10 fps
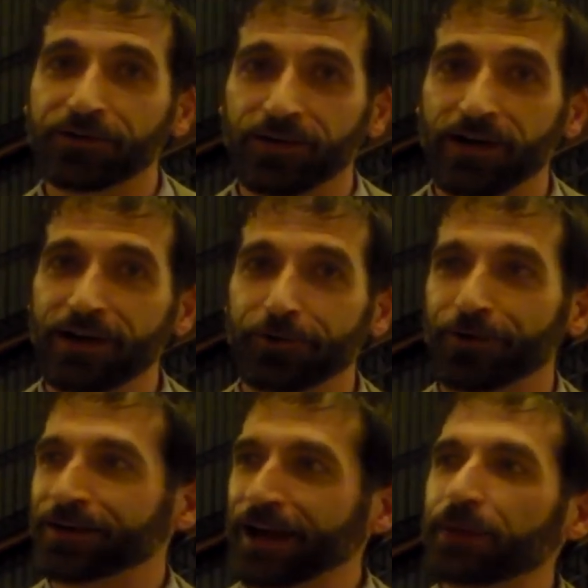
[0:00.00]
done tonight
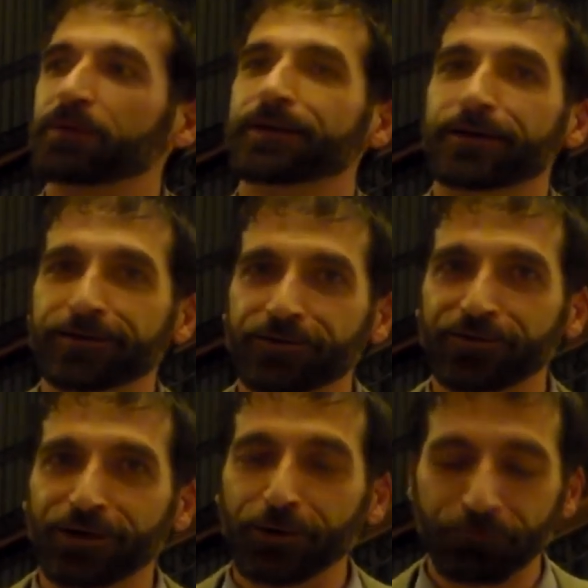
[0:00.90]
or it can't be done.
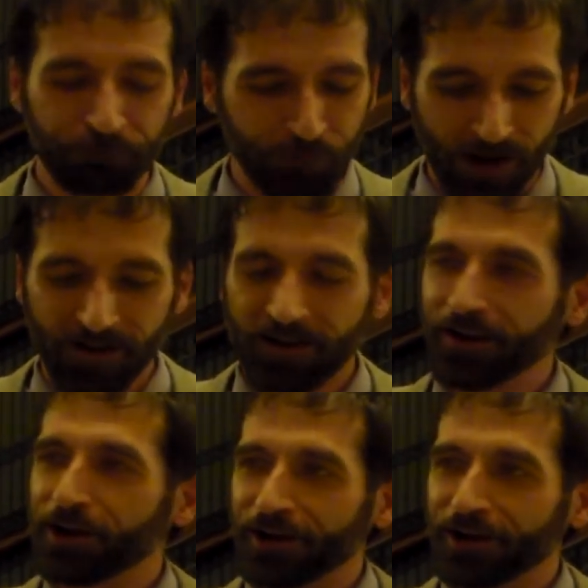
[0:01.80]
So